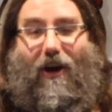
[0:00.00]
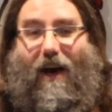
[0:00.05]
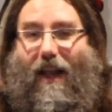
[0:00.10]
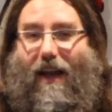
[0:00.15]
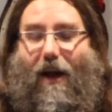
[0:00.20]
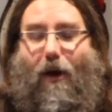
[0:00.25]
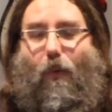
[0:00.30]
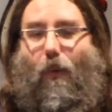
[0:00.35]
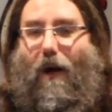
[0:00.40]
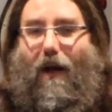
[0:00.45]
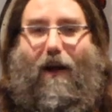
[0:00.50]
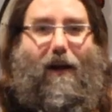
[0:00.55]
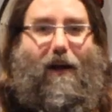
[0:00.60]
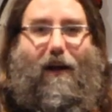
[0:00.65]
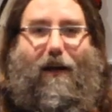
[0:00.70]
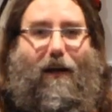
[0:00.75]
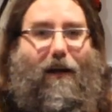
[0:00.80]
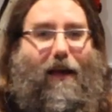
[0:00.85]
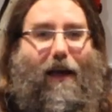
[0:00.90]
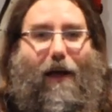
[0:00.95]
I don't want
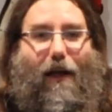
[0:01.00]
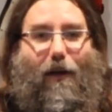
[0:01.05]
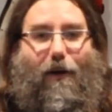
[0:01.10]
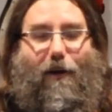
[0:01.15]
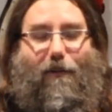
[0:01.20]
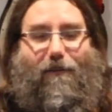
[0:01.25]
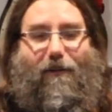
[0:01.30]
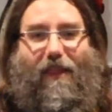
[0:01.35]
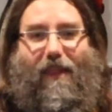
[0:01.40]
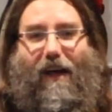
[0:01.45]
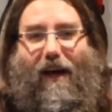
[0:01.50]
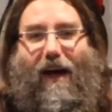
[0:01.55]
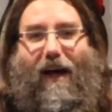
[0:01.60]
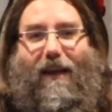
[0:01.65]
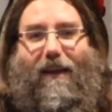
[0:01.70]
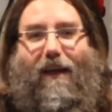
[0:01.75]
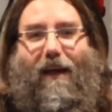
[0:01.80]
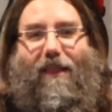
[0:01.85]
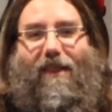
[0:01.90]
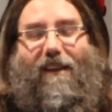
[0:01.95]
to yell at her for
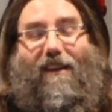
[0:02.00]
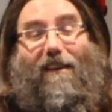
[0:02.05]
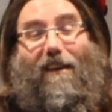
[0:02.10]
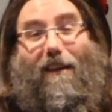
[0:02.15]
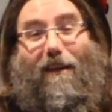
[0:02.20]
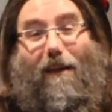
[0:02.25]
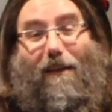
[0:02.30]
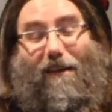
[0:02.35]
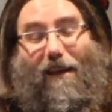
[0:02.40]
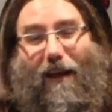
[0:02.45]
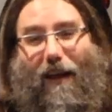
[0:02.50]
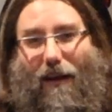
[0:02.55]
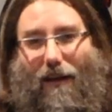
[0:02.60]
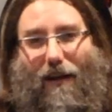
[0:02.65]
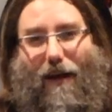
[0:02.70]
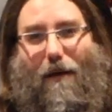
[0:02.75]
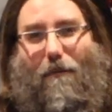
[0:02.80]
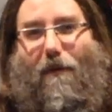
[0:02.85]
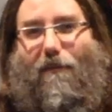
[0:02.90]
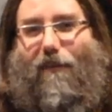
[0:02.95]
that. And this is the second
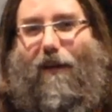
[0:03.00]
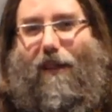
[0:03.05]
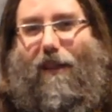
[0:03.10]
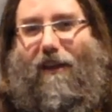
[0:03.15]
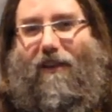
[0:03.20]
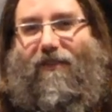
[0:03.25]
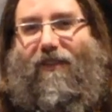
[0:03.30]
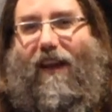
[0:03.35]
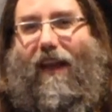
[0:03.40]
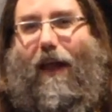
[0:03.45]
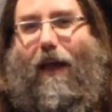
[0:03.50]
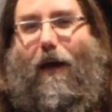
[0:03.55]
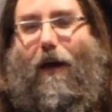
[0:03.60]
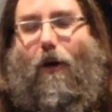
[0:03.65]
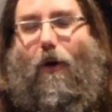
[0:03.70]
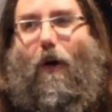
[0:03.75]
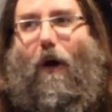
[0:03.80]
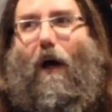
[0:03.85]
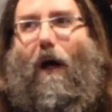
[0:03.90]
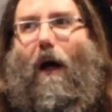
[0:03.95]
time I've done this
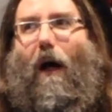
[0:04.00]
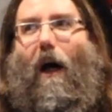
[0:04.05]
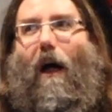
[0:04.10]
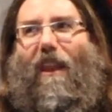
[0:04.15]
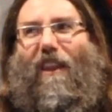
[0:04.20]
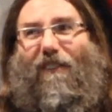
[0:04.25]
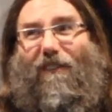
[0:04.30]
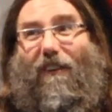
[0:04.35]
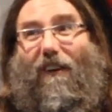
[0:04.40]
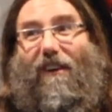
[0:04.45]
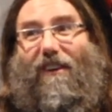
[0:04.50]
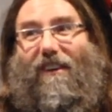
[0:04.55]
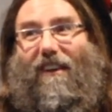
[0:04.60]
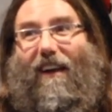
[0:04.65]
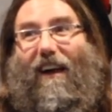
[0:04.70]
video. The first